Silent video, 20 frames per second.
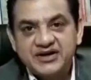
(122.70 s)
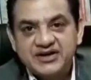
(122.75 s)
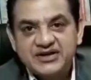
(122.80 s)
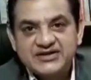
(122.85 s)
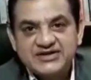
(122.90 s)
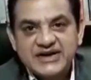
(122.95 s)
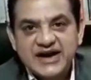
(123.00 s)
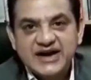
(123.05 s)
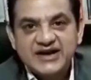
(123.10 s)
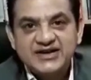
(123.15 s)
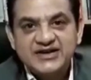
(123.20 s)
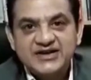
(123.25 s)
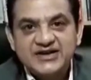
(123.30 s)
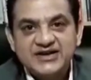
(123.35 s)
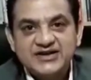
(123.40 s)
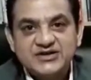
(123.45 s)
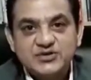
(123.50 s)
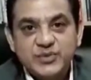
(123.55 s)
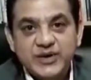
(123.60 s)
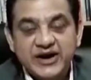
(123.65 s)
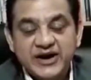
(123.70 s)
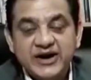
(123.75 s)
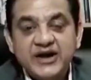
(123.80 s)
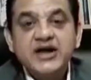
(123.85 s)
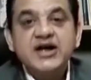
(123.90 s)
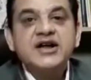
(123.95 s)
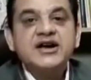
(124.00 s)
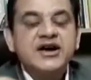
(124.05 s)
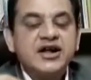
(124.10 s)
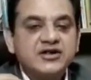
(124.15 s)
this land deal as well.
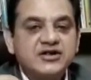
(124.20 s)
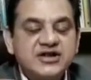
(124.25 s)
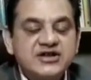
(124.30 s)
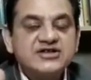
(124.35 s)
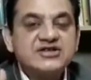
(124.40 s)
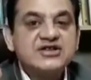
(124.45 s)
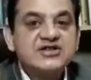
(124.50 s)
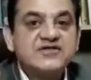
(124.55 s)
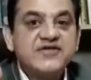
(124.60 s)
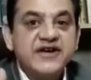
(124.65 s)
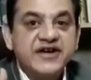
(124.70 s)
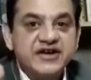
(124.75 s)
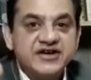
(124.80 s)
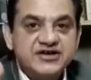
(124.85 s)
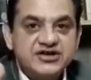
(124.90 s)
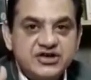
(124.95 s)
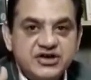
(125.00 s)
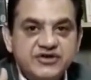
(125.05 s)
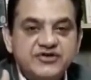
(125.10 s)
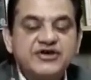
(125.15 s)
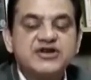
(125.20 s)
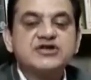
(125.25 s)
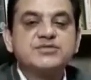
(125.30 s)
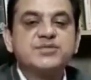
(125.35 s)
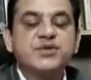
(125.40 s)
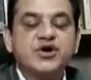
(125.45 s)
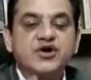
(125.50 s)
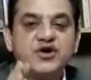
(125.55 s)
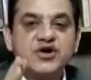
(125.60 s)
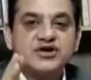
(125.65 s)
Now, this is very serious
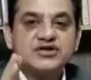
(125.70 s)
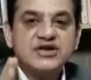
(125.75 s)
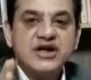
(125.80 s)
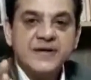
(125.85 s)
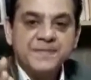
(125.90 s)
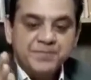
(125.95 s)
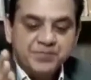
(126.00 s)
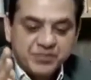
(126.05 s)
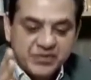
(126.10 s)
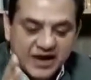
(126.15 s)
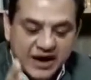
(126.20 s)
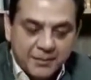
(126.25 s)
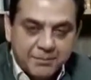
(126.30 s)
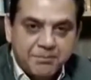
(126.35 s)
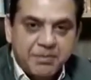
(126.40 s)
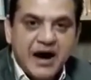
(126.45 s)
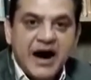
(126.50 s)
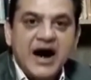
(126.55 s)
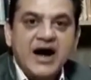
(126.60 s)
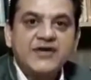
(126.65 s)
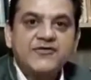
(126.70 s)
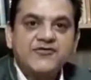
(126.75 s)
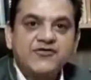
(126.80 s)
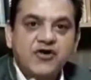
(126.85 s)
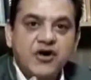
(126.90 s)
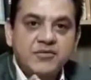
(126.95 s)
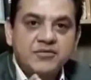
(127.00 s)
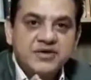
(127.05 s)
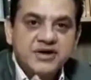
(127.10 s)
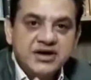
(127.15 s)
because apart
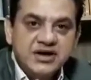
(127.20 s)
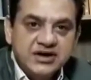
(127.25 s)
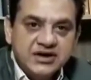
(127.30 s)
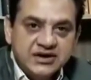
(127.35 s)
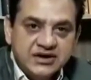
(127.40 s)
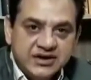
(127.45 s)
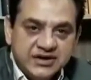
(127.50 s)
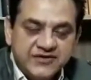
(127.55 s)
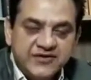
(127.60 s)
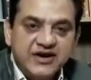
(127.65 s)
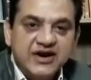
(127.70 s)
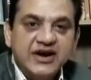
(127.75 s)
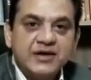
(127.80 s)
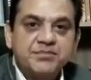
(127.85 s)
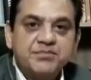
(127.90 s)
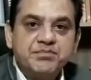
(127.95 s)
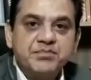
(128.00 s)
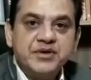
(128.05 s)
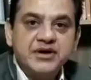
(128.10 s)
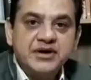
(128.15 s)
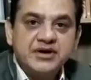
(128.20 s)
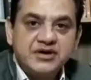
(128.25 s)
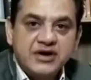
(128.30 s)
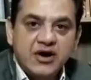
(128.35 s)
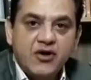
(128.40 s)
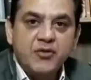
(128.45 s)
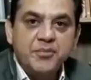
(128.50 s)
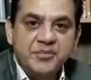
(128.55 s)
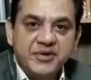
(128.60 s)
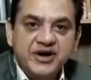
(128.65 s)
from development
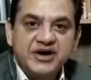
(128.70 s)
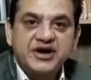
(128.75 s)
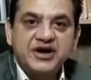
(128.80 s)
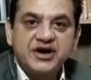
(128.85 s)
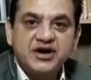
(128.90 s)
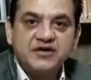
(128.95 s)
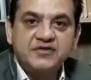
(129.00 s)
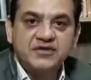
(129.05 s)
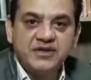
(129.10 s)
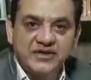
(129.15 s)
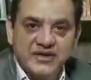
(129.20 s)
or making of the